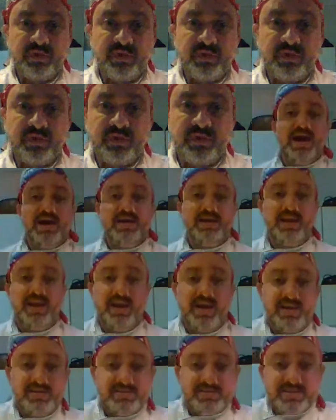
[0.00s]
Hi
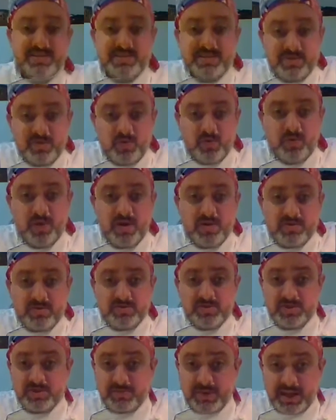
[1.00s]
class, welcome to
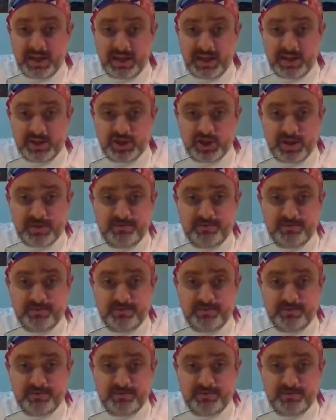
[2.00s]
my kitchen.